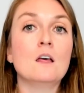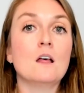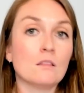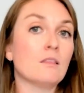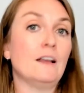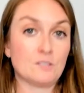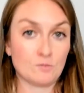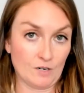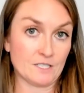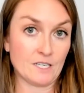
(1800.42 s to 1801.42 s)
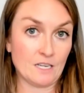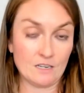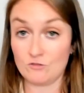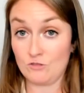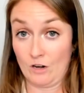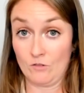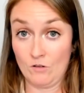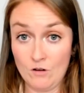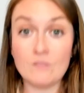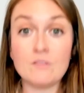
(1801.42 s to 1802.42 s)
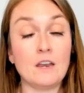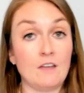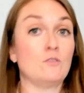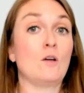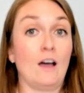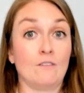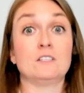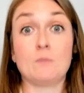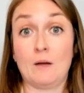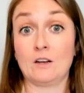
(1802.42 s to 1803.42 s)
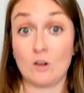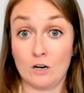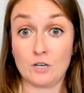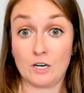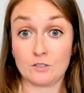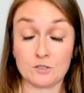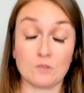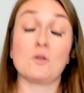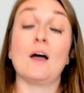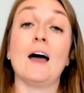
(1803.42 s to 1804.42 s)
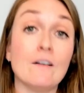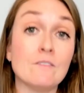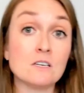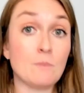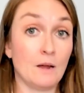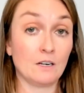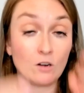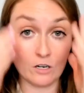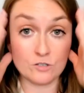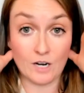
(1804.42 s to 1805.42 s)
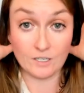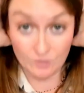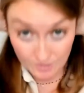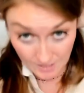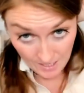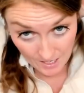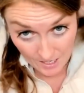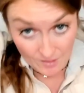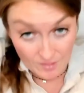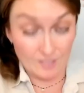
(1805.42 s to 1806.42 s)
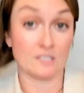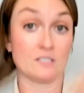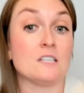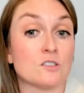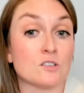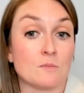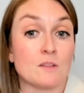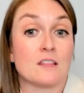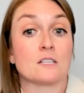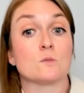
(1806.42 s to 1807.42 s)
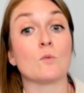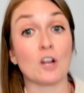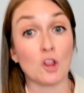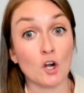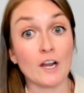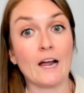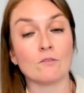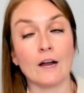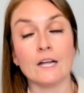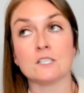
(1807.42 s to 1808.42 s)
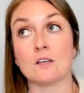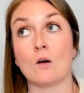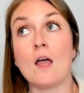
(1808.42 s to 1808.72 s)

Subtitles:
less risky in general than if you have independent contractors. So if you have independent contractors, these are some of the things we want to look at, right? So